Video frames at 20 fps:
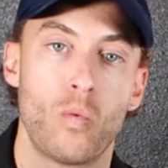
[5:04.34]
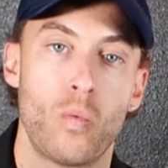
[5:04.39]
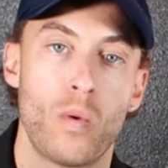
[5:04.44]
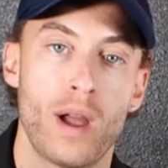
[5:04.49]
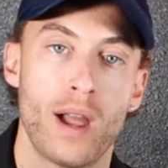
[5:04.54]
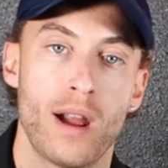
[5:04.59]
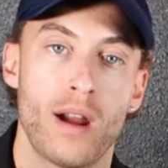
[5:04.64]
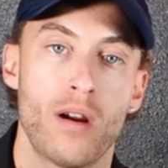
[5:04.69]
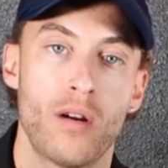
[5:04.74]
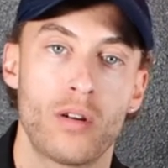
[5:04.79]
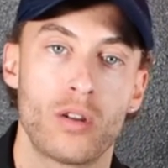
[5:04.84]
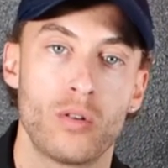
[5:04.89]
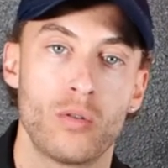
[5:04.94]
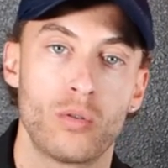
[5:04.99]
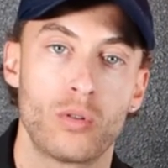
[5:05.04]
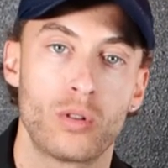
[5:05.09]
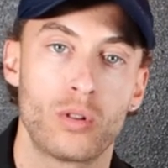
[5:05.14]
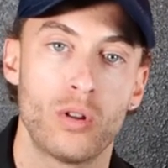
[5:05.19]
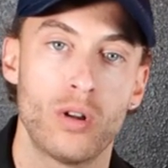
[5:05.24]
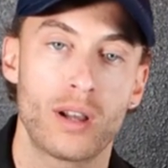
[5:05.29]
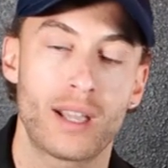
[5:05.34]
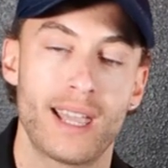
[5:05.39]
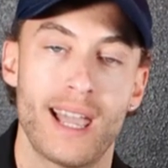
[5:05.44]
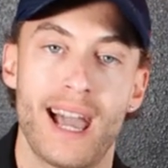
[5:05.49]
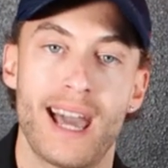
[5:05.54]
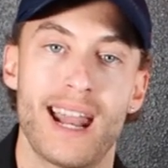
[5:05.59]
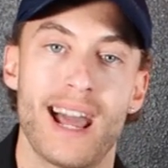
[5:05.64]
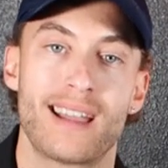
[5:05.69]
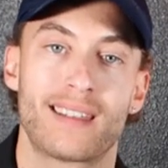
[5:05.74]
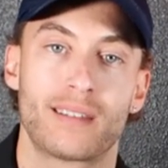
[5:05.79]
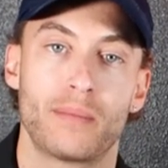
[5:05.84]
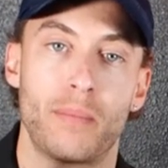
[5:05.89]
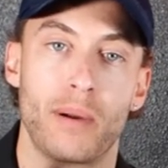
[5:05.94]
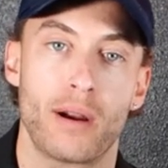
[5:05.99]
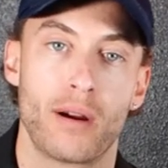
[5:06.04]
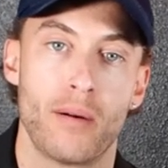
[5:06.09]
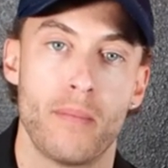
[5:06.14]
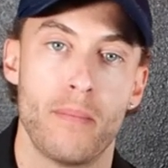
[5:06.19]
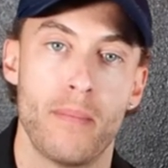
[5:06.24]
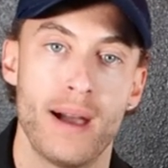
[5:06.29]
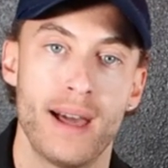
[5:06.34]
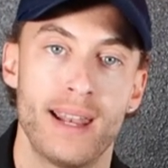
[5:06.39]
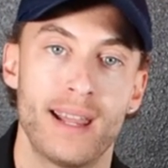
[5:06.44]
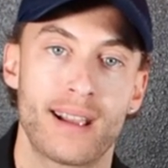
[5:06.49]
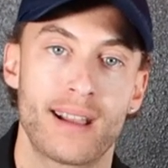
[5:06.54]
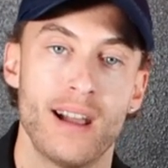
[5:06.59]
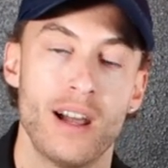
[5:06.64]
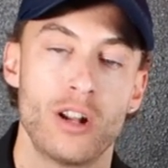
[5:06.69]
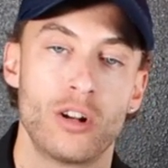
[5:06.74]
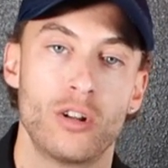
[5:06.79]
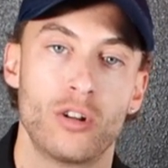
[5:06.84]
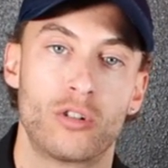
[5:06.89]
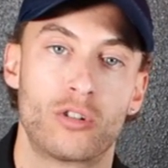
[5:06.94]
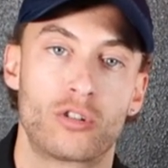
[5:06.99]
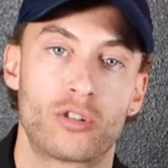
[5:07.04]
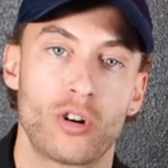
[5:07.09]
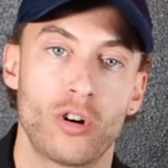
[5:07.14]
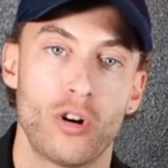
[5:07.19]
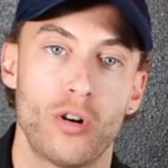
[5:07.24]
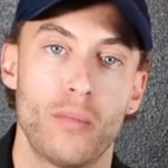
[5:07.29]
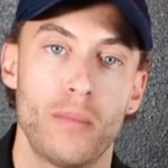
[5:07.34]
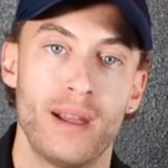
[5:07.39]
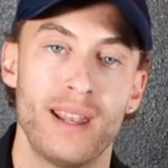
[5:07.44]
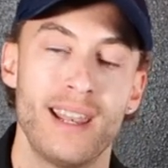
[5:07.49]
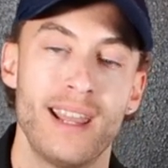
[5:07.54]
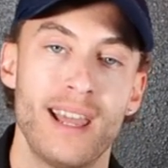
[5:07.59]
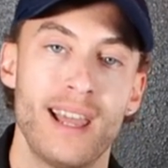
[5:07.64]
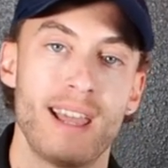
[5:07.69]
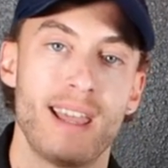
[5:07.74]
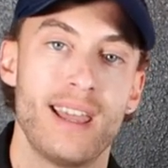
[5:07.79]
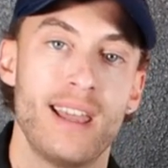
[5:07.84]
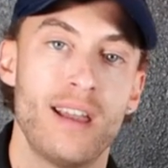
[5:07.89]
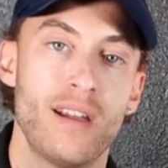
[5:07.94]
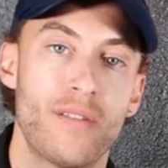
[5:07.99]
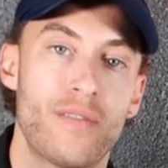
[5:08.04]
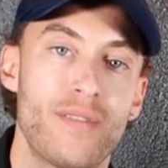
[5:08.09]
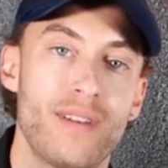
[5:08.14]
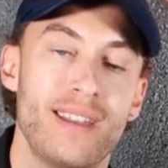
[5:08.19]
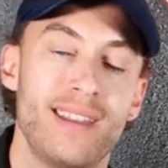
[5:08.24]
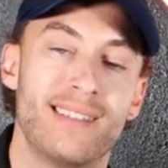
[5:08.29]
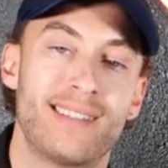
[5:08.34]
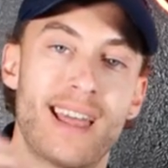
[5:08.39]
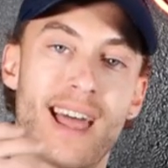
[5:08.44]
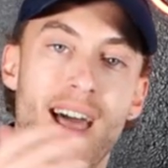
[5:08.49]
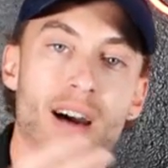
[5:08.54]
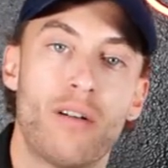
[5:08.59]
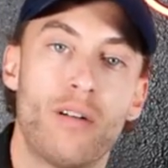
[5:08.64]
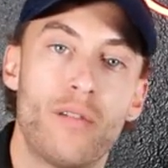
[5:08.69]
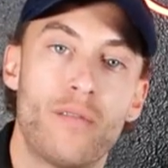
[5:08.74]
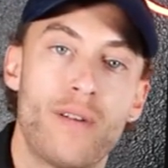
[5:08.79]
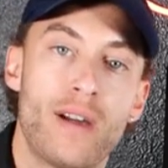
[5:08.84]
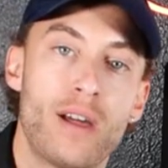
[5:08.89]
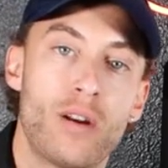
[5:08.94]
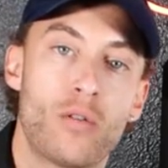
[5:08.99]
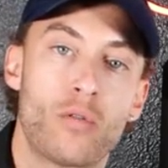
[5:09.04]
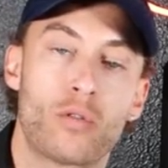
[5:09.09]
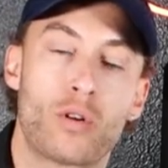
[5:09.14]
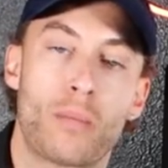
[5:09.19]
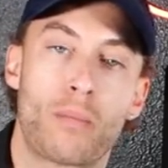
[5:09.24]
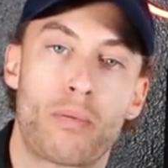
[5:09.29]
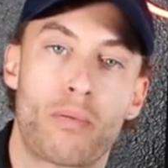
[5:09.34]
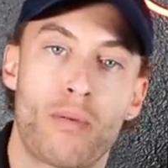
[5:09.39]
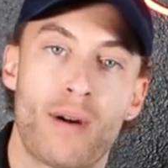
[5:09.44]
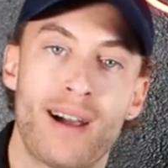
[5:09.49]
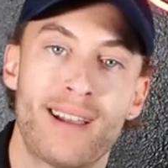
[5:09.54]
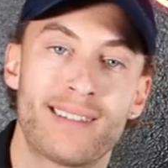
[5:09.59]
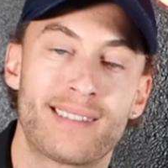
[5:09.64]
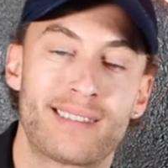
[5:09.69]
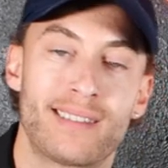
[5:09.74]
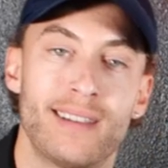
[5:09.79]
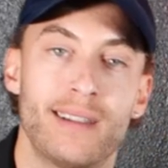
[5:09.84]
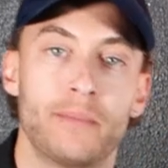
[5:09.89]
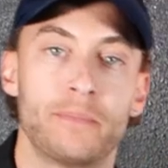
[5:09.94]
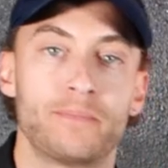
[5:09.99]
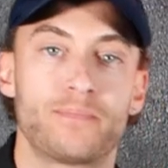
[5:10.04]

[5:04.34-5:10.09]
where you look at as a paramedic to determine if it is elevated or depressed.